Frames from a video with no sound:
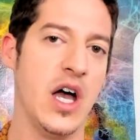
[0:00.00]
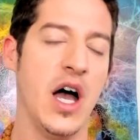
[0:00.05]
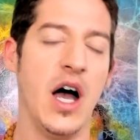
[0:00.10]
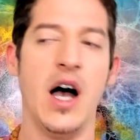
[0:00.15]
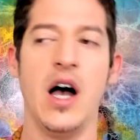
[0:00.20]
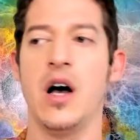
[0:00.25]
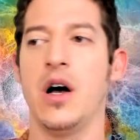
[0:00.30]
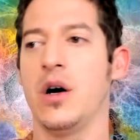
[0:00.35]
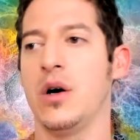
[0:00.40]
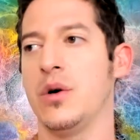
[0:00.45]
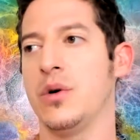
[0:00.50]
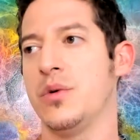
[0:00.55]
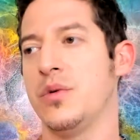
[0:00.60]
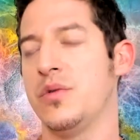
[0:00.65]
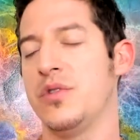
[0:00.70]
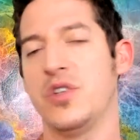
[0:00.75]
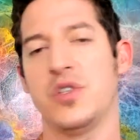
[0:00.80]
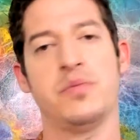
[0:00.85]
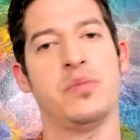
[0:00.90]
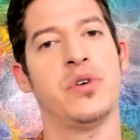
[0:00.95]
how
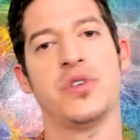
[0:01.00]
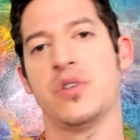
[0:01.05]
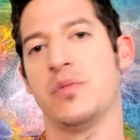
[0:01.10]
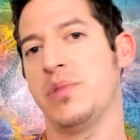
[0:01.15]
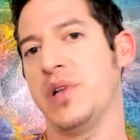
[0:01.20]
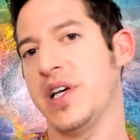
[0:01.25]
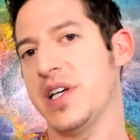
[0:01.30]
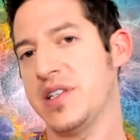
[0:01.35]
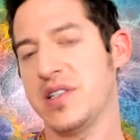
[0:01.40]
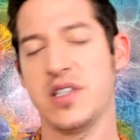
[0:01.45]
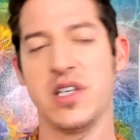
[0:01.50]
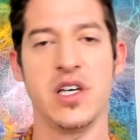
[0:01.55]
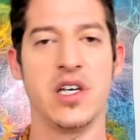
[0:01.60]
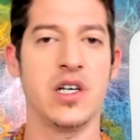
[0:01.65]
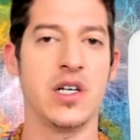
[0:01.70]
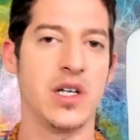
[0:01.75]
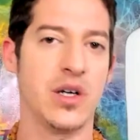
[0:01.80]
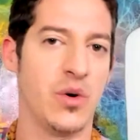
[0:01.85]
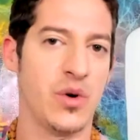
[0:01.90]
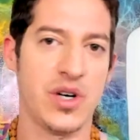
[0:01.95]
this person, place,
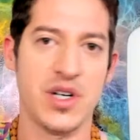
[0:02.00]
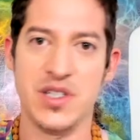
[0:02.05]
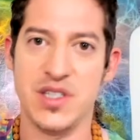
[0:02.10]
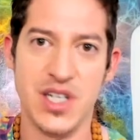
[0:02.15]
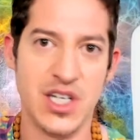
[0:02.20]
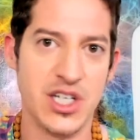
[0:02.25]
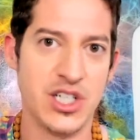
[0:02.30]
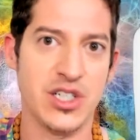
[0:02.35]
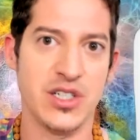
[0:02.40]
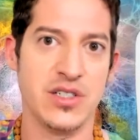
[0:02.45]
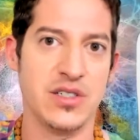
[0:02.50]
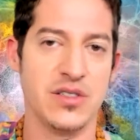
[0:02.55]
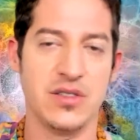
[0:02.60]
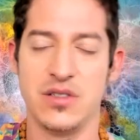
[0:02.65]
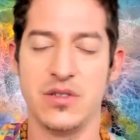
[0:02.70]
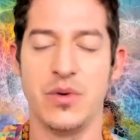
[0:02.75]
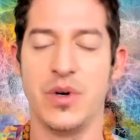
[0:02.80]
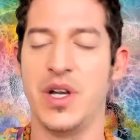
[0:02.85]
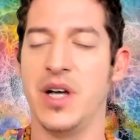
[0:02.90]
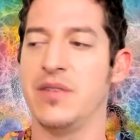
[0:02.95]
thing, organization,
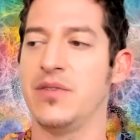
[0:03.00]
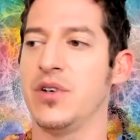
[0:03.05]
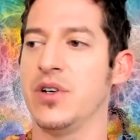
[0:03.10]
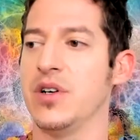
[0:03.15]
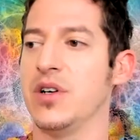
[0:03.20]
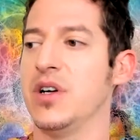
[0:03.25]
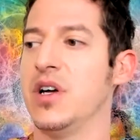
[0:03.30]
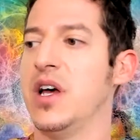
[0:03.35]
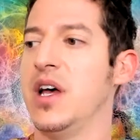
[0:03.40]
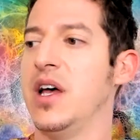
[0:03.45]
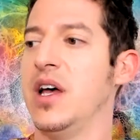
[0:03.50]
whatever,